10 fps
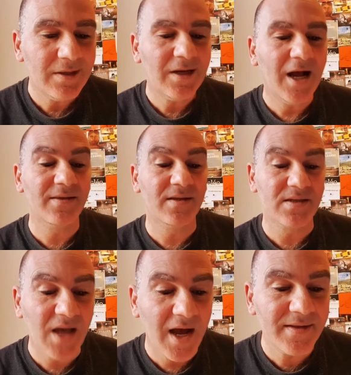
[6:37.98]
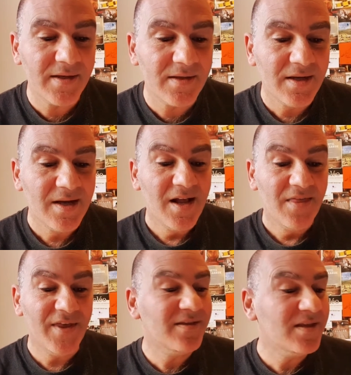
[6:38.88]
and decided
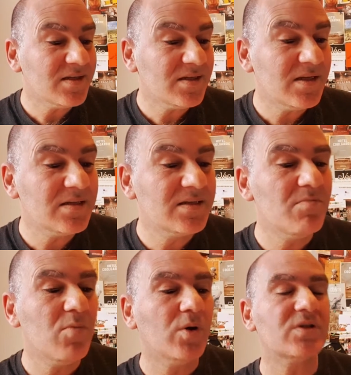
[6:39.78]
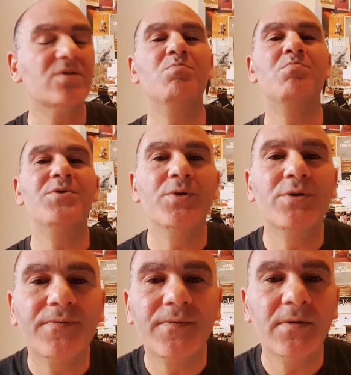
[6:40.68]
that this is the most
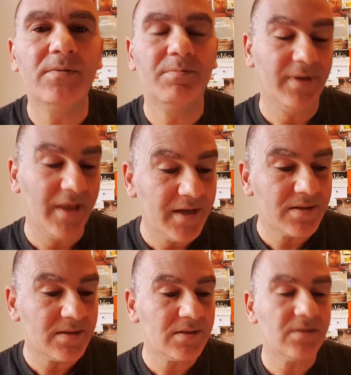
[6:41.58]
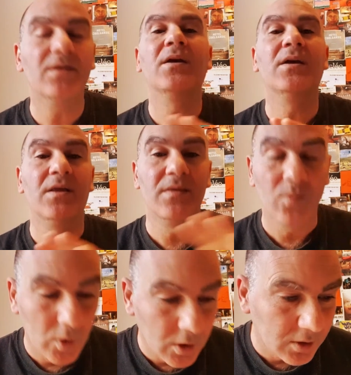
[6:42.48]
beautiful place in the
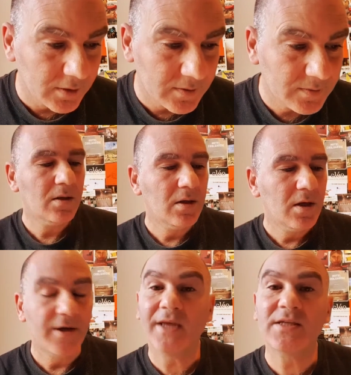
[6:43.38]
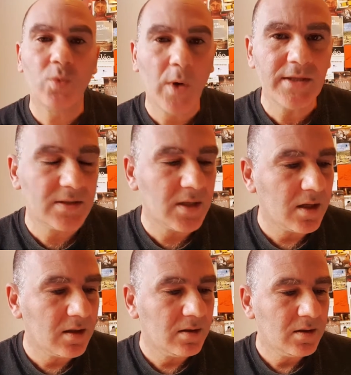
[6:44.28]
world. Next
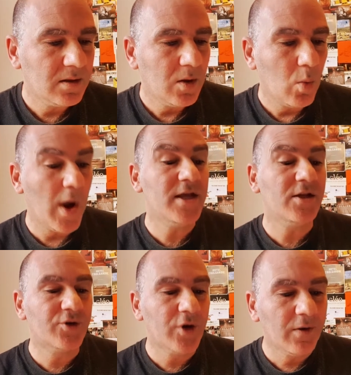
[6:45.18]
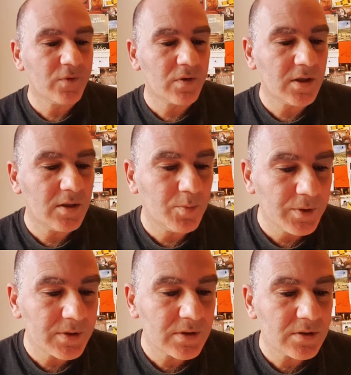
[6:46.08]
Wednesday, when he drove to the
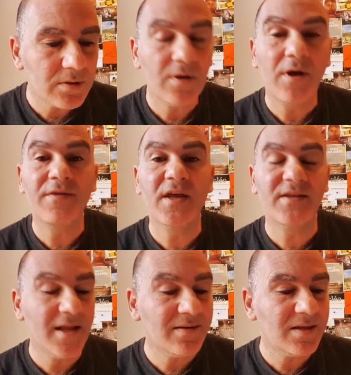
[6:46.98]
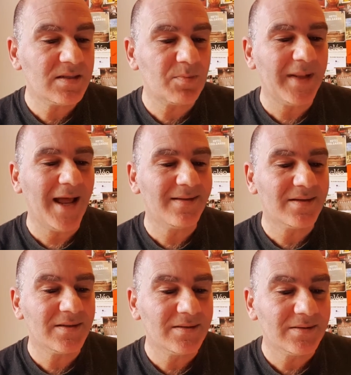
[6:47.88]
kibbutz, the dentist
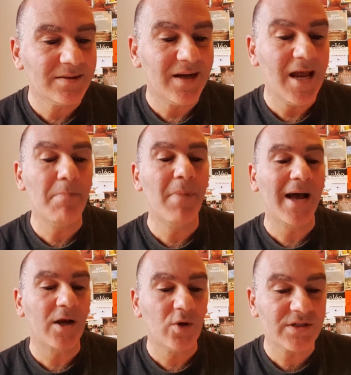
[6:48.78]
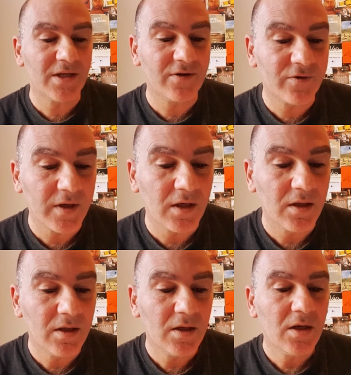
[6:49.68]
planted a margosa tree
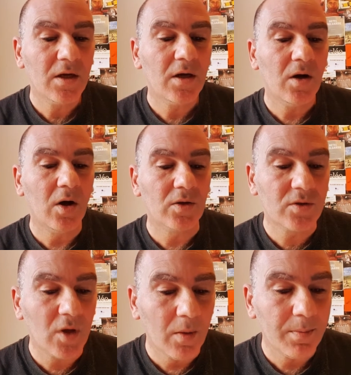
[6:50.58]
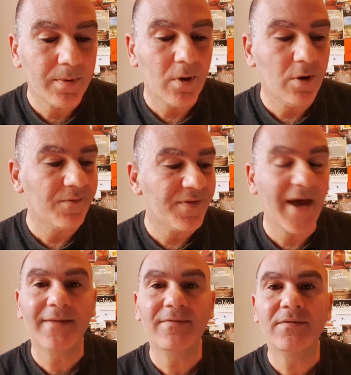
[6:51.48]
on top of
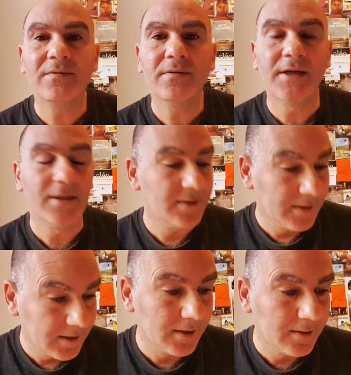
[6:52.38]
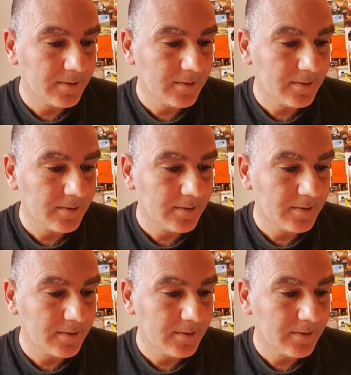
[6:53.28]
that little hill.